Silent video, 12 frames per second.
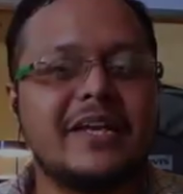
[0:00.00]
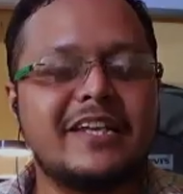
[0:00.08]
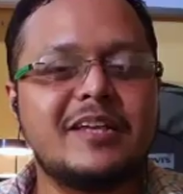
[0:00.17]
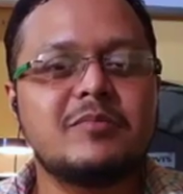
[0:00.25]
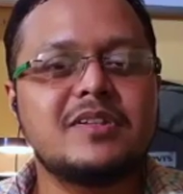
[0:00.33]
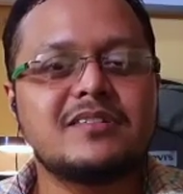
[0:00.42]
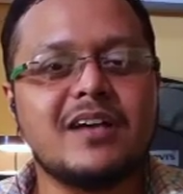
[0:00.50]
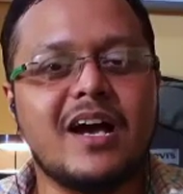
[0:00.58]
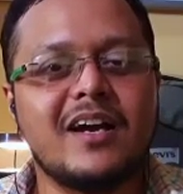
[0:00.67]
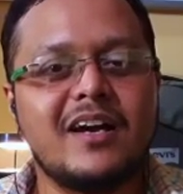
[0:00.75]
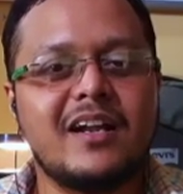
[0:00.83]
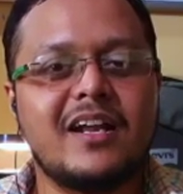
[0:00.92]
name is
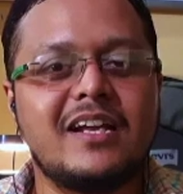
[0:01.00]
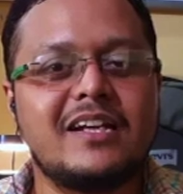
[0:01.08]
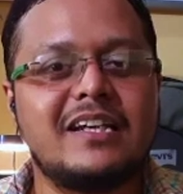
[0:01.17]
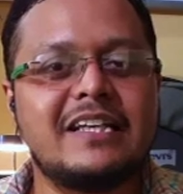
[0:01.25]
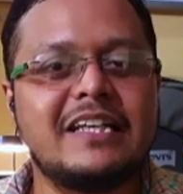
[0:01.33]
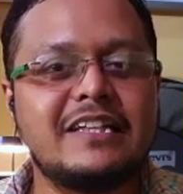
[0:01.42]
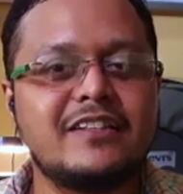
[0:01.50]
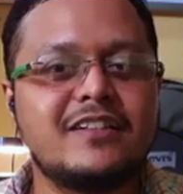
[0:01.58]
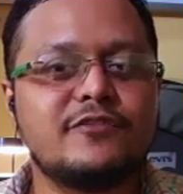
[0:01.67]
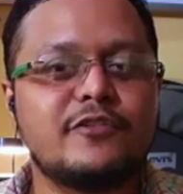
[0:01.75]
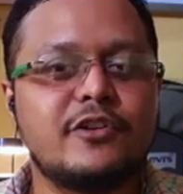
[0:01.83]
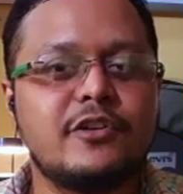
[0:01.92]
Sagar, and in
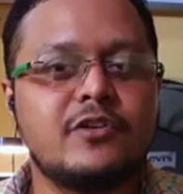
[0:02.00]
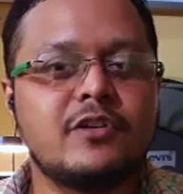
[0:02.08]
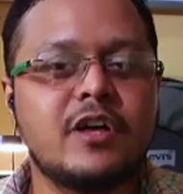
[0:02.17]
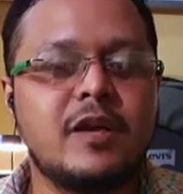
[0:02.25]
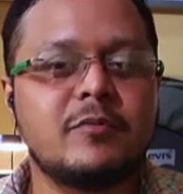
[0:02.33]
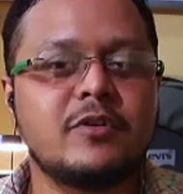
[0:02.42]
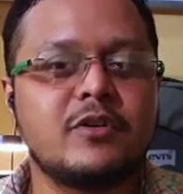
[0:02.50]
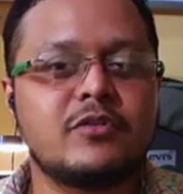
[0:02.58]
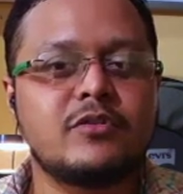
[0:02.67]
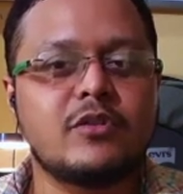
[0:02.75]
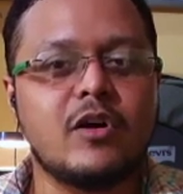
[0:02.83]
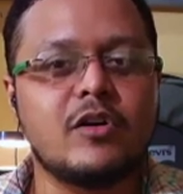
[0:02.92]
this video, I am going to
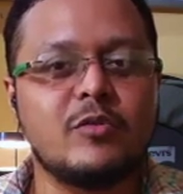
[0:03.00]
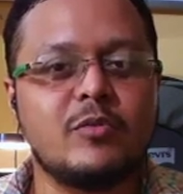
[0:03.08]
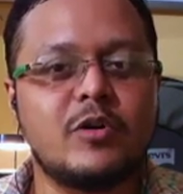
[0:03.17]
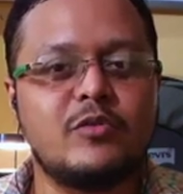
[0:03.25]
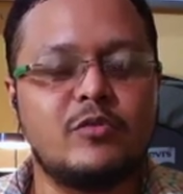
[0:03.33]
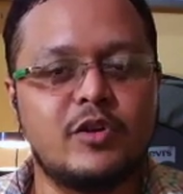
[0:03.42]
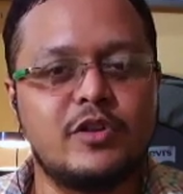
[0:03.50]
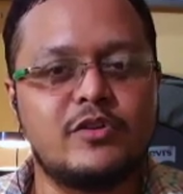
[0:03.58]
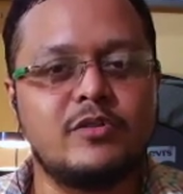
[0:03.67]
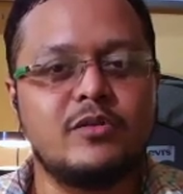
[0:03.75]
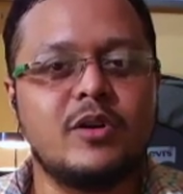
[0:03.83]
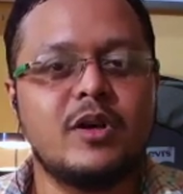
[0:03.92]
talk about virtue.